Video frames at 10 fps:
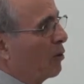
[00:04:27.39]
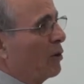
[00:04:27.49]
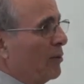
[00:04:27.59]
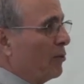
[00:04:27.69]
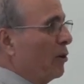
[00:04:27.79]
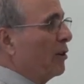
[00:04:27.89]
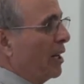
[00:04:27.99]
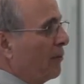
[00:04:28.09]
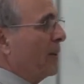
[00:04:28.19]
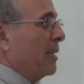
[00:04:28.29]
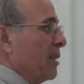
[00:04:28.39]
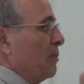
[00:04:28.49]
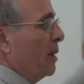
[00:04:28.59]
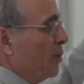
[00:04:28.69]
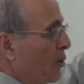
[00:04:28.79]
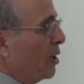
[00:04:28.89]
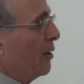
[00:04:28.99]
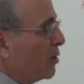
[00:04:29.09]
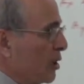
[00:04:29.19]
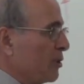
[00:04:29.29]
Or if you are left-handed, maybe you're
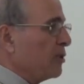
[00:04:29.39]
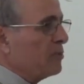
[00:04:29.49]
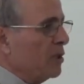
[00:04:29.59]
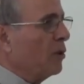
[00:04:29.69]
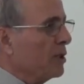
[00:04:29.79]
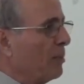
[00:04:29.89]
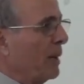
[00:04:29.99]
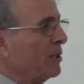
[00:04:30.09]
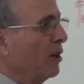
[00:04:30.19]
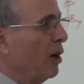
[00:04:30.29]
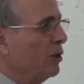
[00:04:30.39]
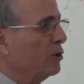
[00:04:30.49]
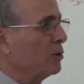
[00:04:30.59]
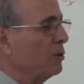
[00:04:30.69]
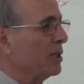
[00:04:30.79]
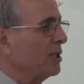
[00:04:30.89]
that's the, you know, depend on how you do it.